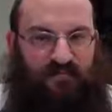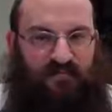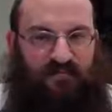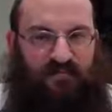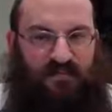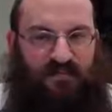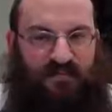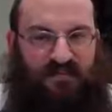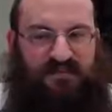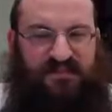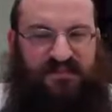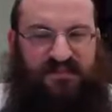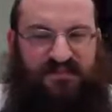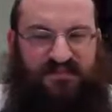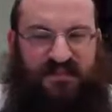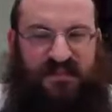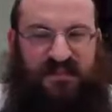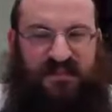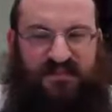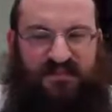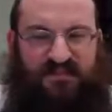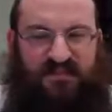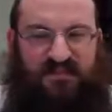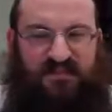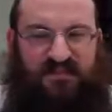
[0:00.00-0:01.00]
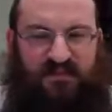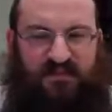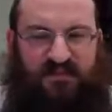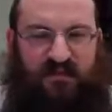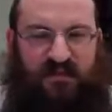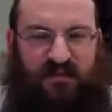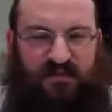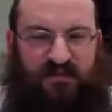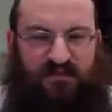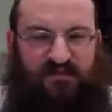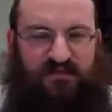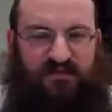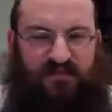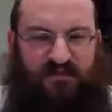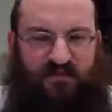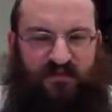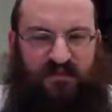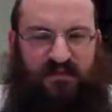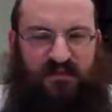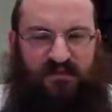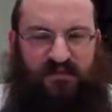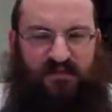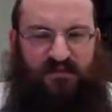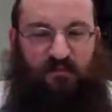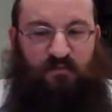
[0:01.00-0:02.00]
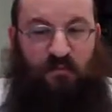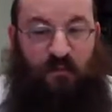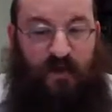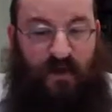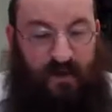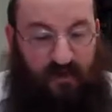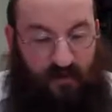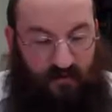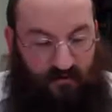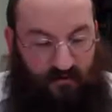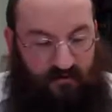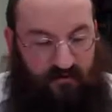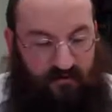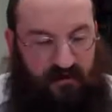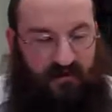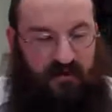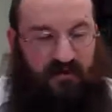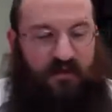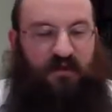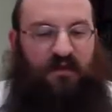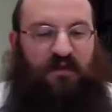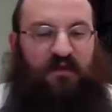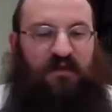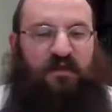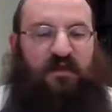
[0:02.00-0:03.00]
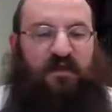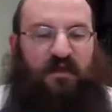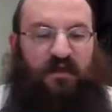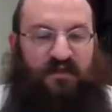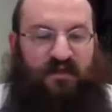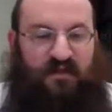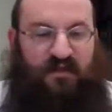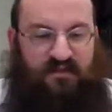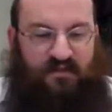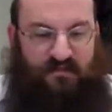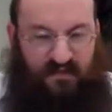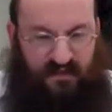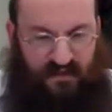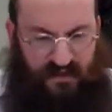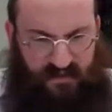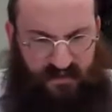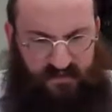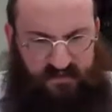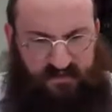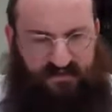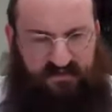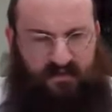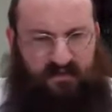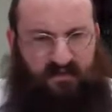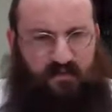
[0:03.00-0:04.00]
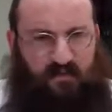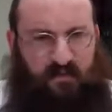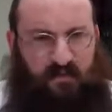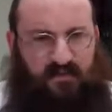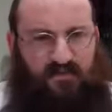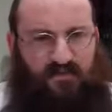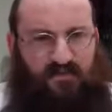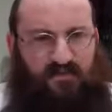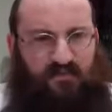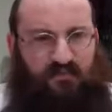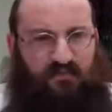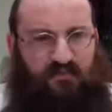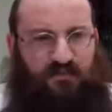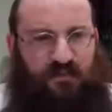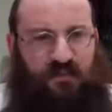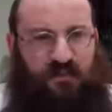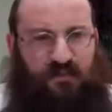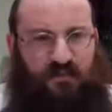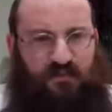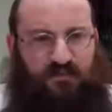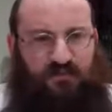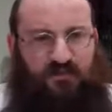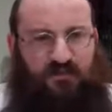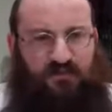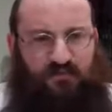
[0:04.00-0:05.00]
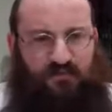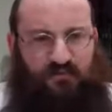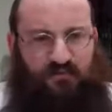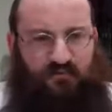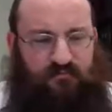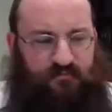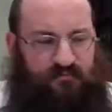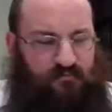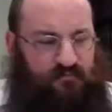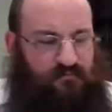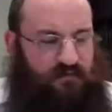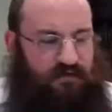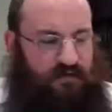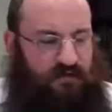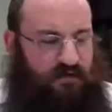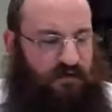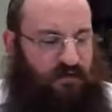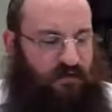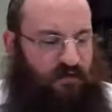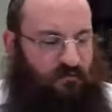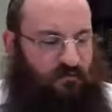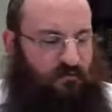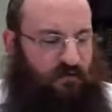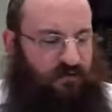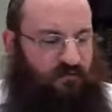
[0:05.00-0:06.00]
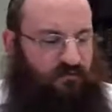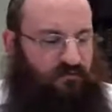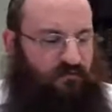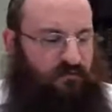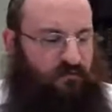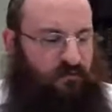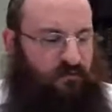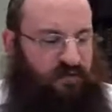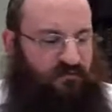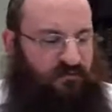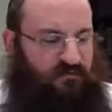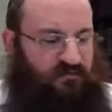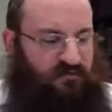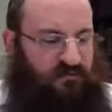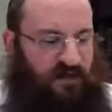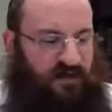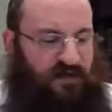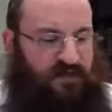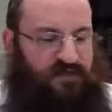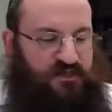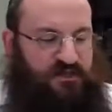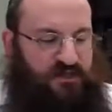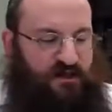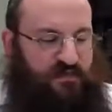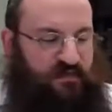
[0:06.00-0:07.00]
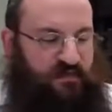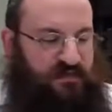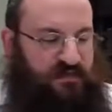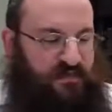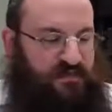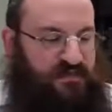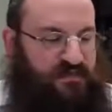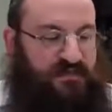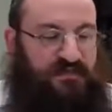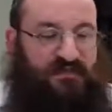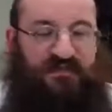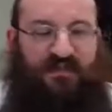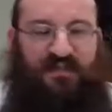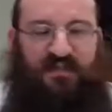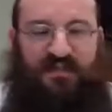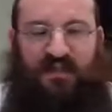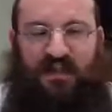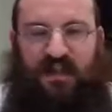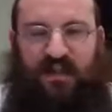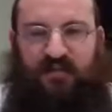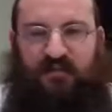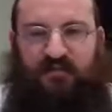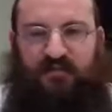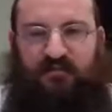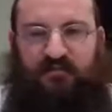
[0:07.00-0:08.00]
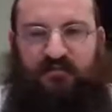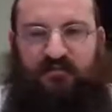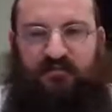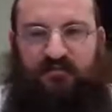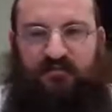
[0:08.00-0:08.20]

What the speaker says: This is what Hasidus wants to, this is where Hasidus wants to bring a Jew, where doing for Hashem is a delight.